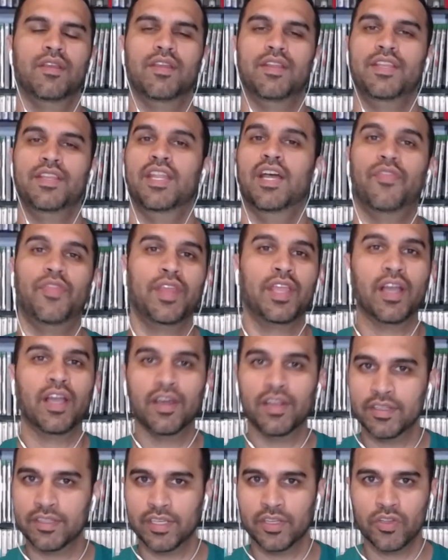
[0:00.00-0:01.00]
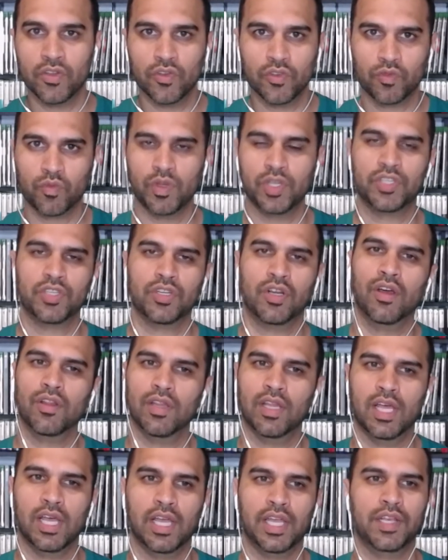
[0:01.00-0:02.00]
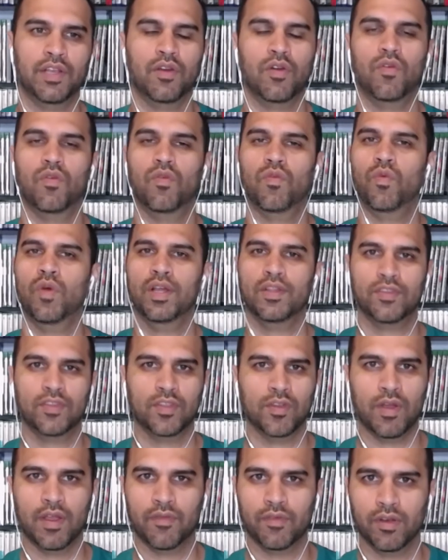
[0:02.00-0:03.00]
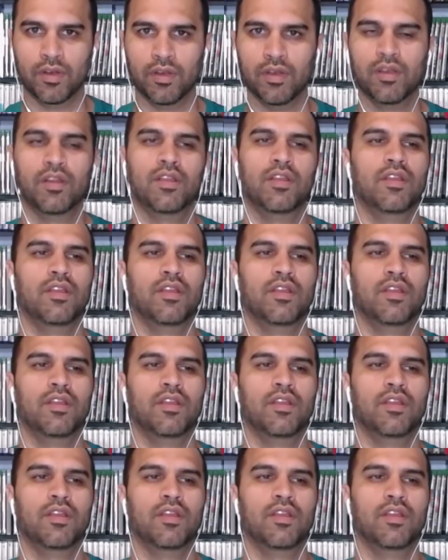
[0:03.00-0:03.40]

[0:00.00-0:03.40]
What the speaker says: Nothing on Nintendo Switch Online whatsoever.